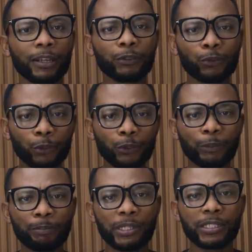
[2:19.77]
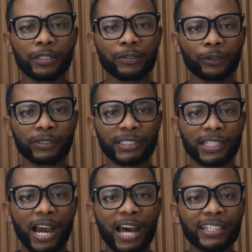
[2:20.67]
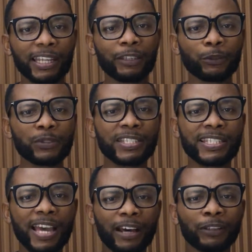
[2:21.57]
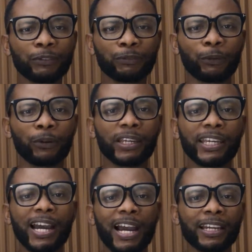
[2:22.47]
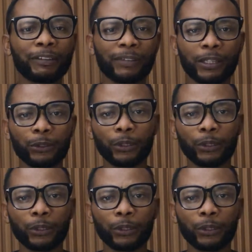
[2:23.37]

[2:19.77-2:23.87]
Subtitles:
do new paintings on it, and then you sell for a higher value.